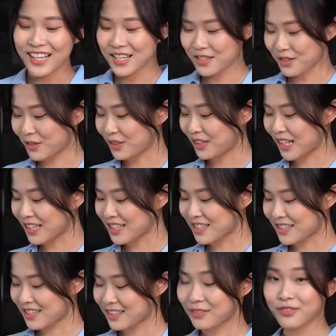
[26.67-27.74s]
So
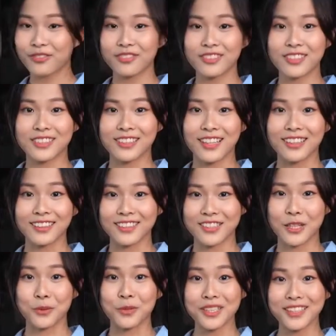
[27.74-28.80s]
let's start,
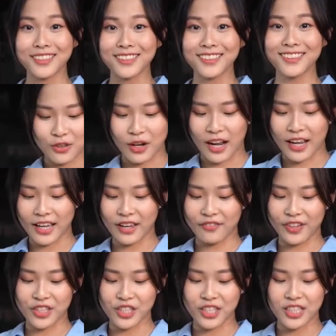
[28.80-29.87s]
shall we? So I have
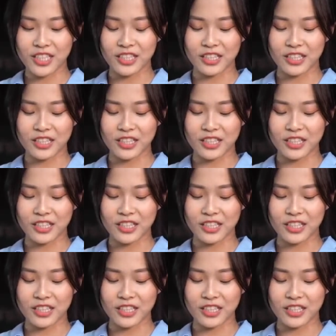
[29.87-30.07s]
actually